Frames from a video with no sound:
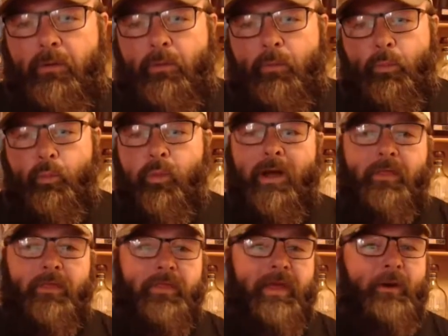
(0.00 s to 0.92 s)

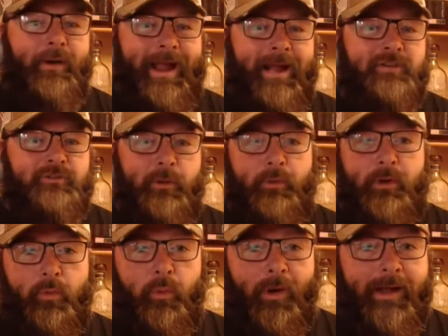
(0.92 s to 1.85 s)
What they're actually
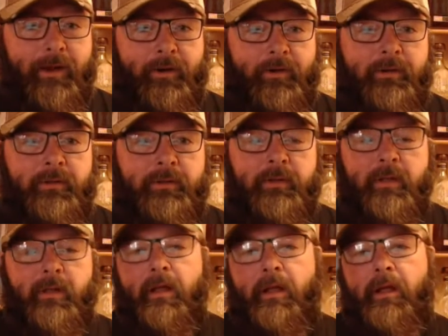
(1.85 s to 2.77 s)
required
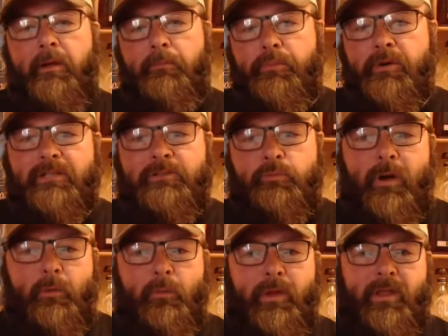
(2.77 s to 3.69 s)
plus
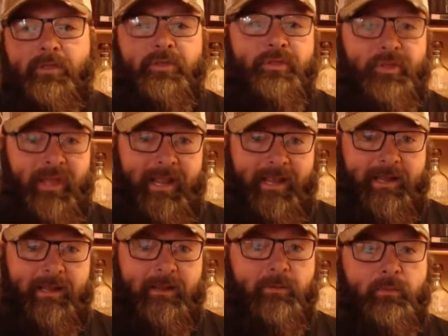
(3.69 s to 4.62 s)
what we
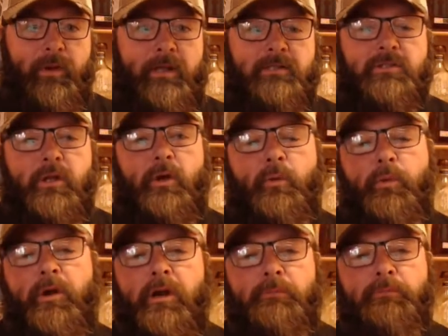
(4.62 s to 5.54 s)
think, right? So
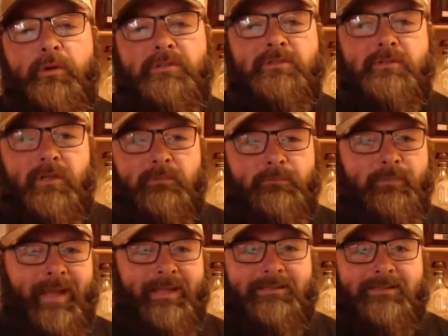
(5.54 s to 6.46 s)
we're going to put to
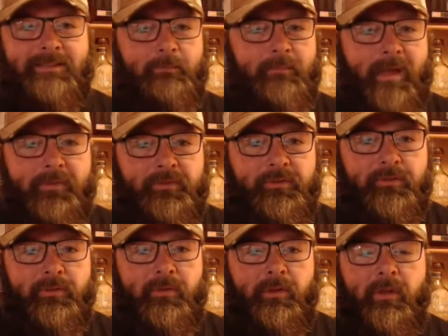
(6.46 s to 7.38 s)
bed some
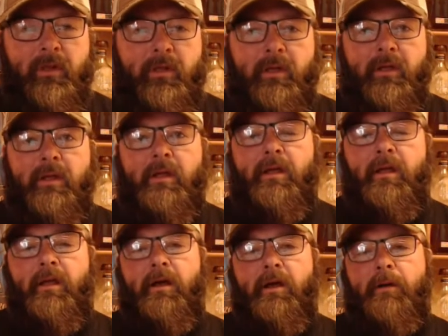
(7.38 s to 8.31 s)
myths,
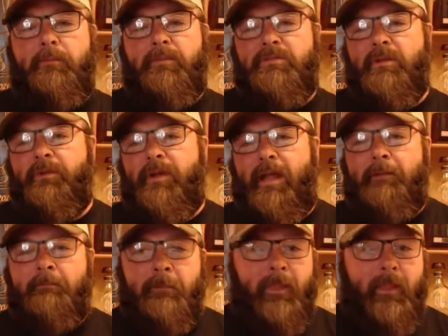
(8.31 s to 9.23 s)
stuff like
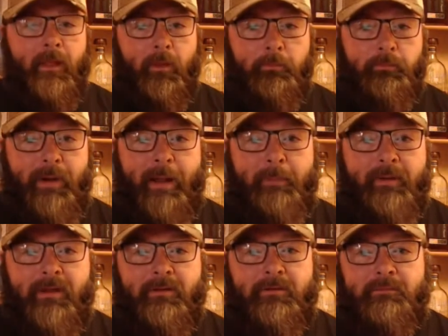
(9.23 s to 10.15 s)
that.
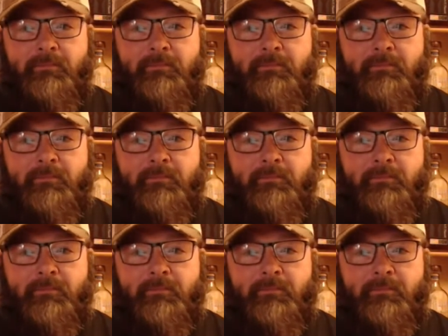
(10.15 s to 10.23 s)
Probably,